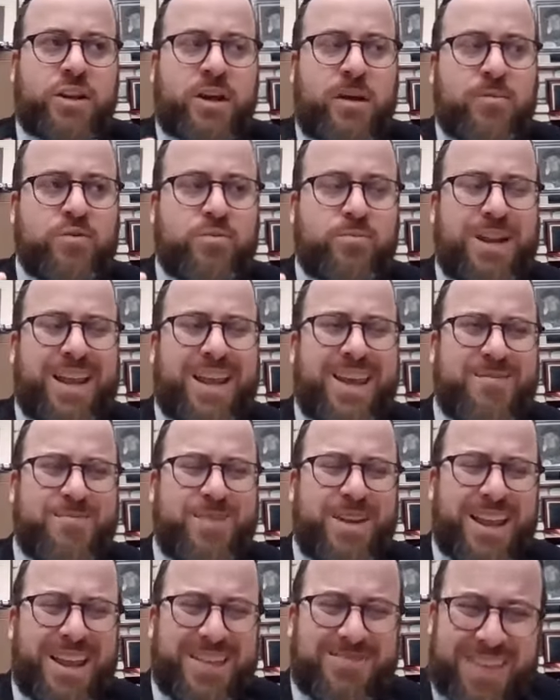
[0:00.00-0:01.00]
It comes, but,
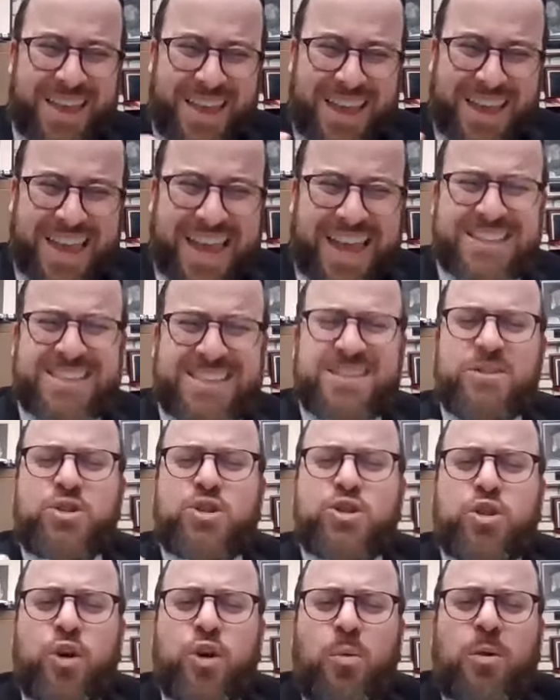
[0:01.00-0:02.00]
but it's
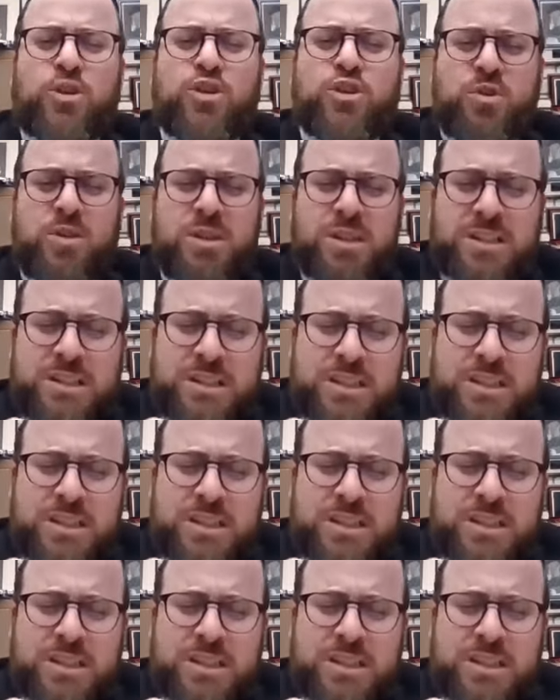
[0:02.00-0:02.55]
so much